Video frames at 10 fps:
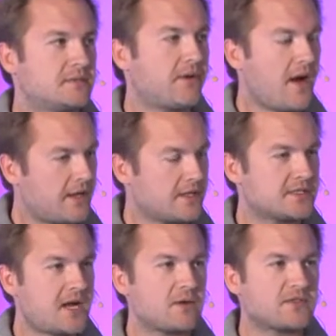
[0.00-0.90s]
products,
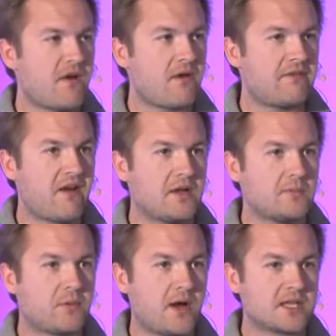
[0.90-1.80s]
and I was very, very
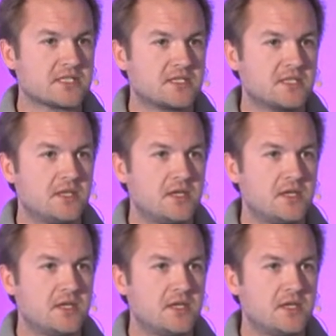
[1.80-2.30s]
impressed.